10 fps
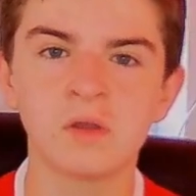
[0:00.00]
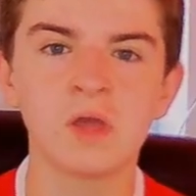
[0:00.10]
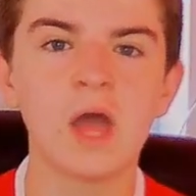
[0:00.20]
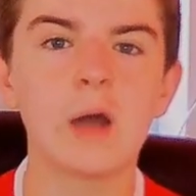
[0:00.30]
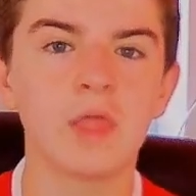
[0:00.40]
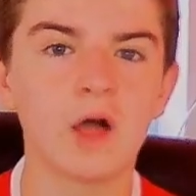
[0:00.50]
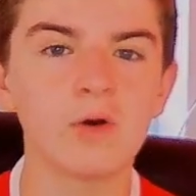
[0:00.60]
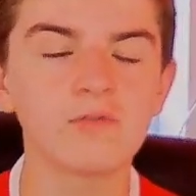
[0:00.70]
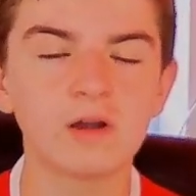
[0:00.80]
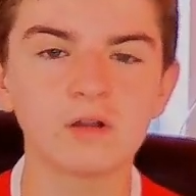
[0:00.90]
And when
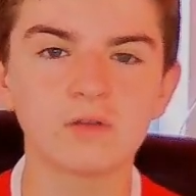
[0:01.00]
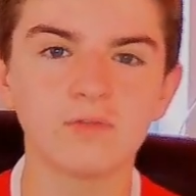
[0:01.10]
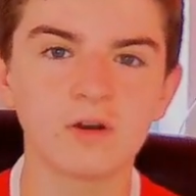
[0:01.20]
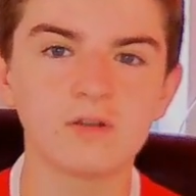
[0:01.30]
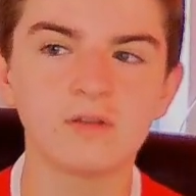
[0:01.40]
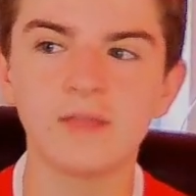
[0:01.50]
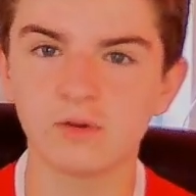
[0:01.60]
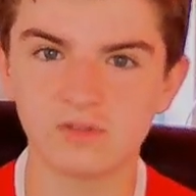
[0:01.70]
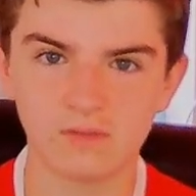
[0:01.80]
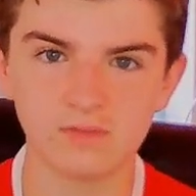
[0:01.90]
Owen Farrell converted, they were
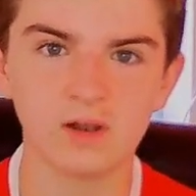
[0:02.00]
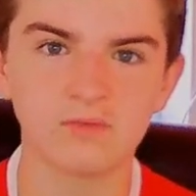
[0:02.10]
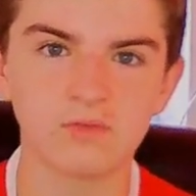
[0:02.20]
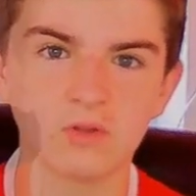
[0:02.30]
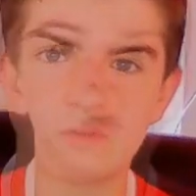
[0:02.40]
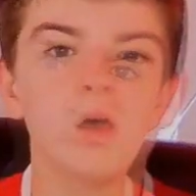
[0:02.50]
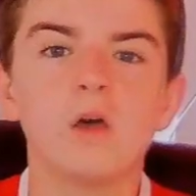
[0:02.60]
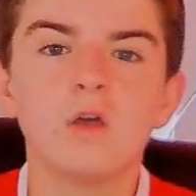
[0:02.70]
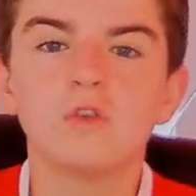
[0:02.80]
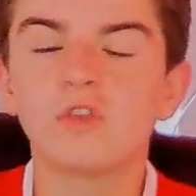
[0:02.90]
7-0 in front.
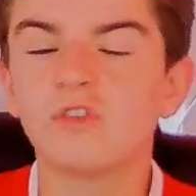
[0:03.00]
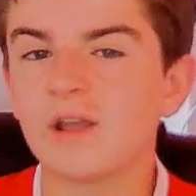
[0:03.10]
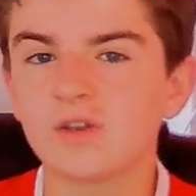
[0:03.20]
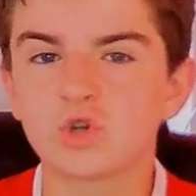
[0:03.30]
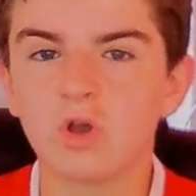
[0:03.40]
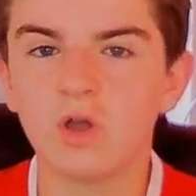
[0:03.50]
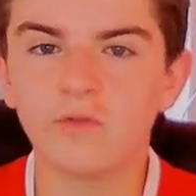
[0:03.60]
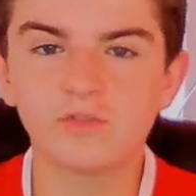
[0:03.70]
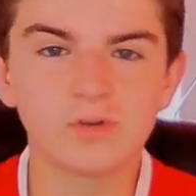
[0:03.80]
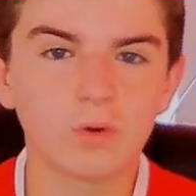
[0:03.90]
So the second try of
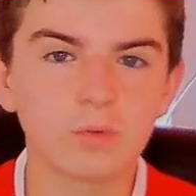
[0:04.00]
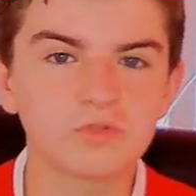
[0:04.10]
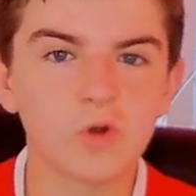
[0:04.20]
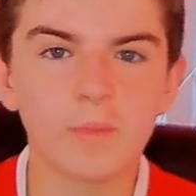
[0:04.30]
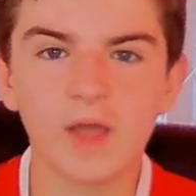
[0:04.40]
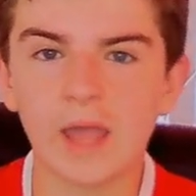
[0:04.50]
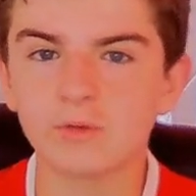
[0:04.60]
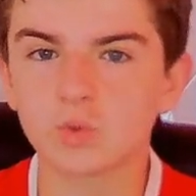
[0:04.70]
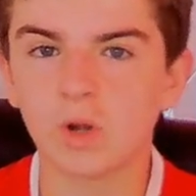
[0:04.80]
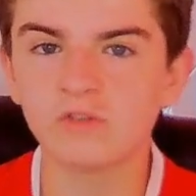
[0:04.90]
the tour was scored by
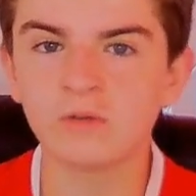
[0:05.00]
Hamish Watson,